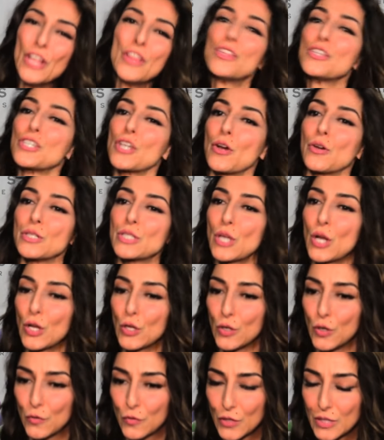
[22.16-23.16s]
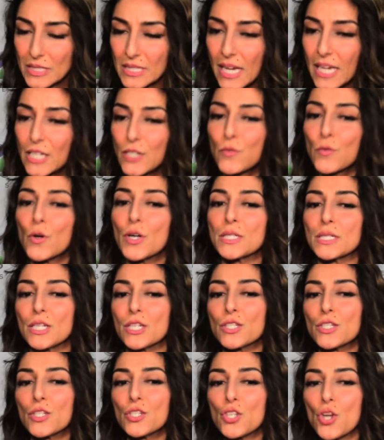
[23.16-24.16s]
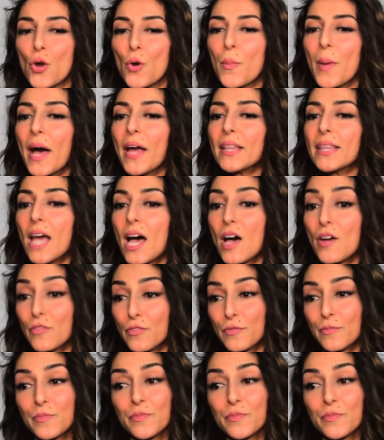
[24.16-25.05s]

the show is called Girlfriend's Guide to Divorce, and it's a show about love.